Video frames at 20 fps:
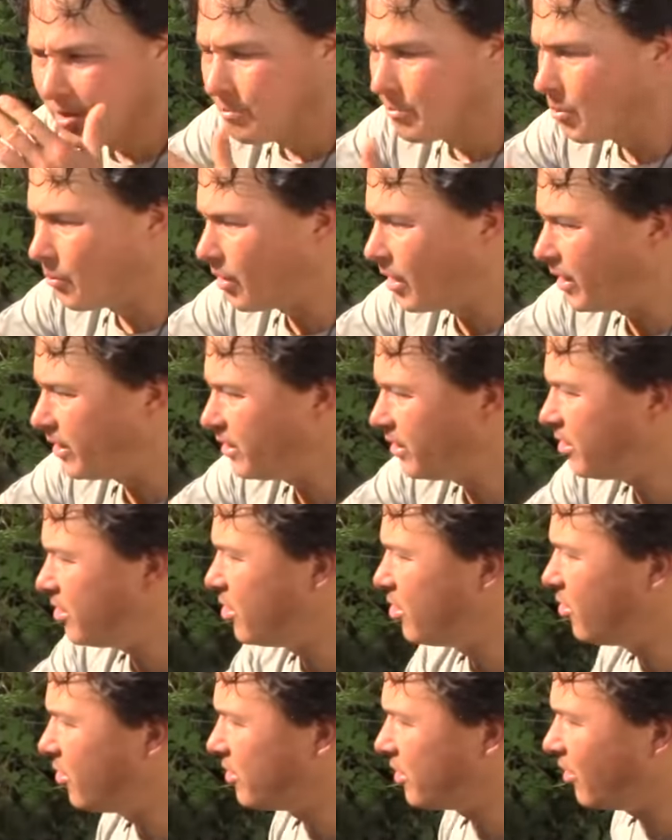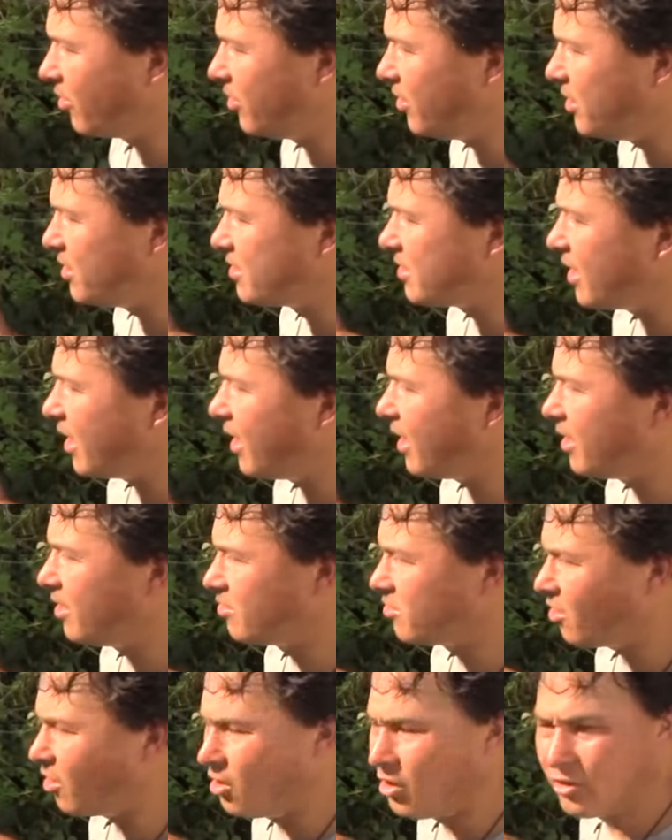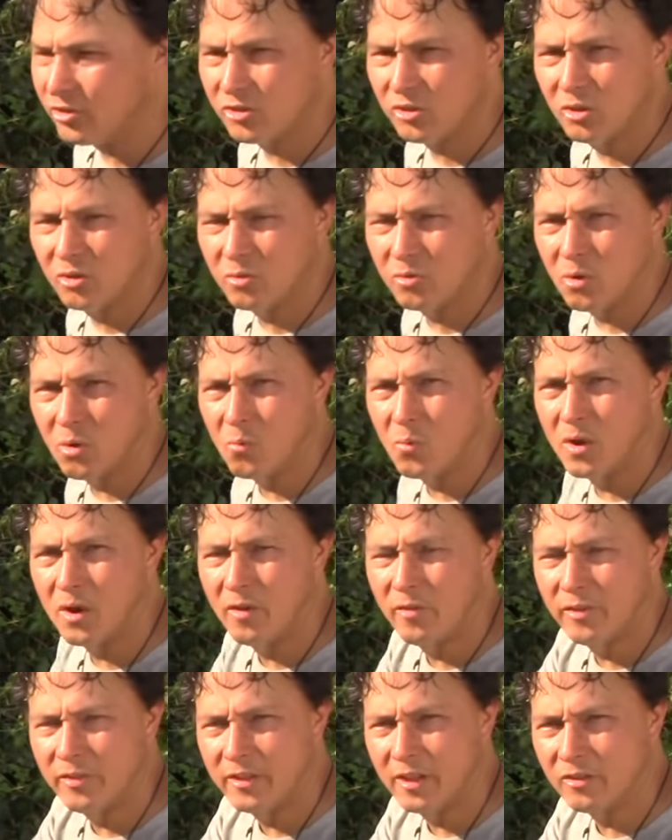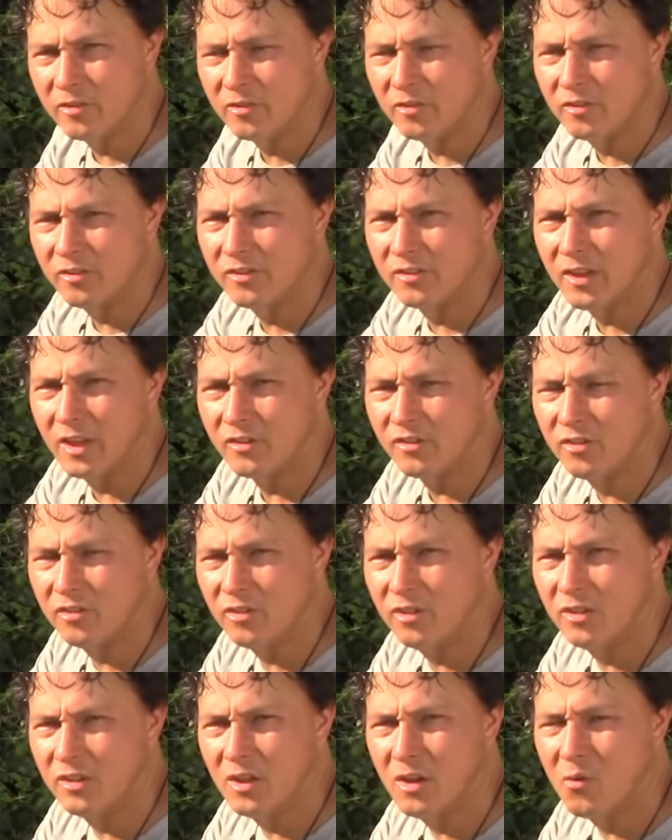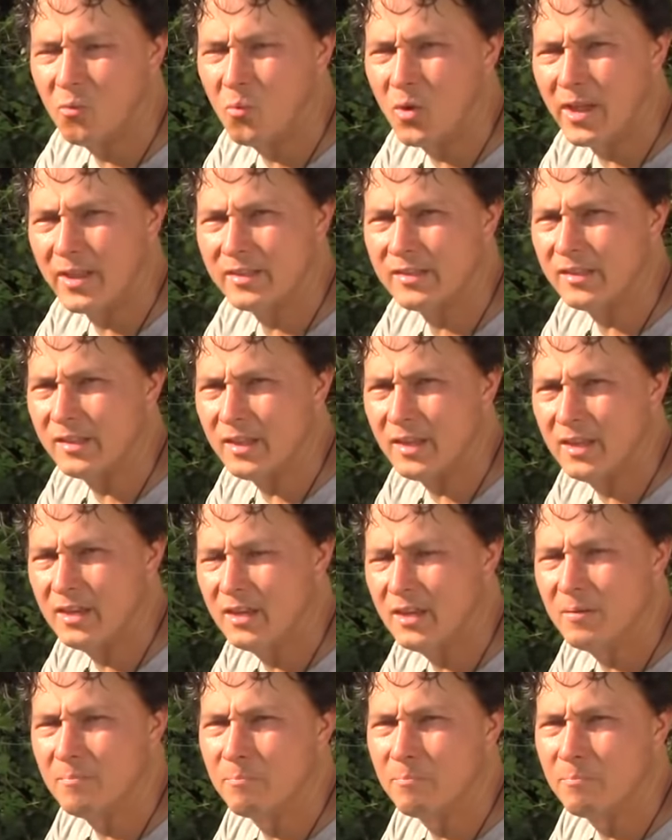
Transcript: But what I didn't know is that these guys also grow well in the desert. This is actually the West Indy